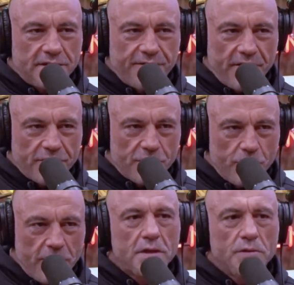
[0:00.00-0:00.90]
favored to
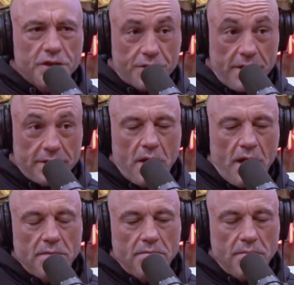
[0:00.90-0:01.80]
win, which is crazy.
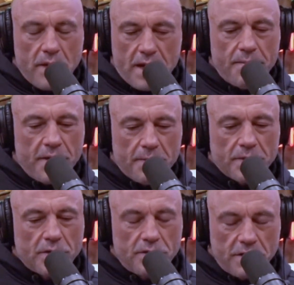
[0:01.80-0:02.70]
Wow. And many people,
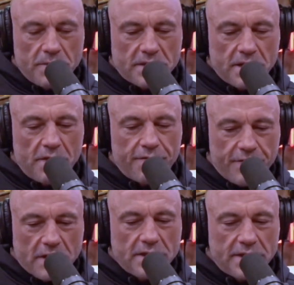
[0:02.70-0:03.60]
including myself,
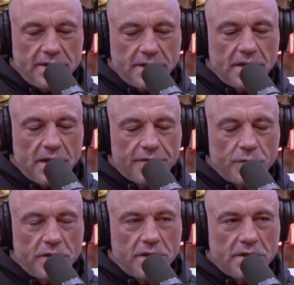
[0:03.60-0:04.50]
felt like he did enough to
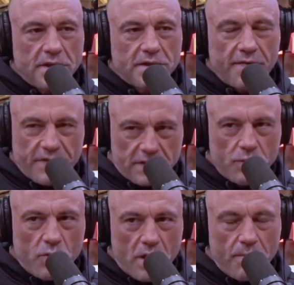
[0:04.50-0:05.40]
win the decision. I felt he
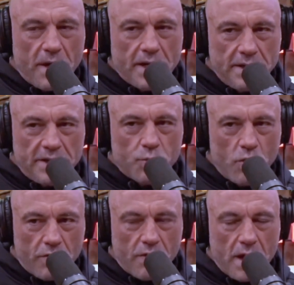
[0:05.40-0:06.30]
won by at least
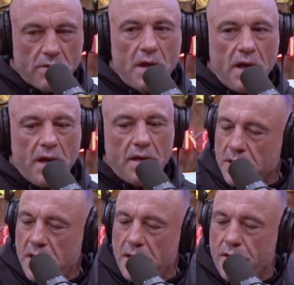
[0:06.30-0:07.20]
one round.
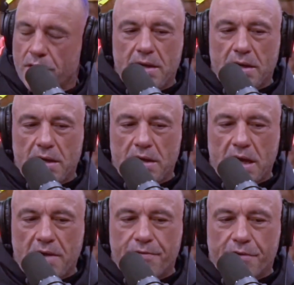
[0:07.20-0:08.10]
And Eddie Hearn, he
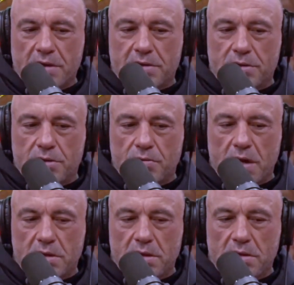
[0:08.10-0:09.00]
gave Francis two
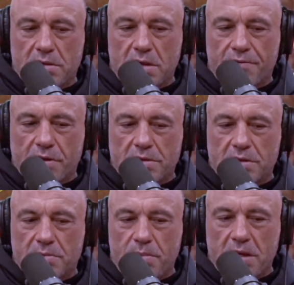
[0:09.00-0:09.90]
rounds. He said
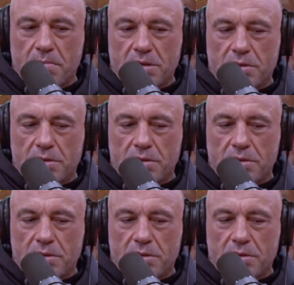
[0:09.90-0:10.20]
Francis beat him by two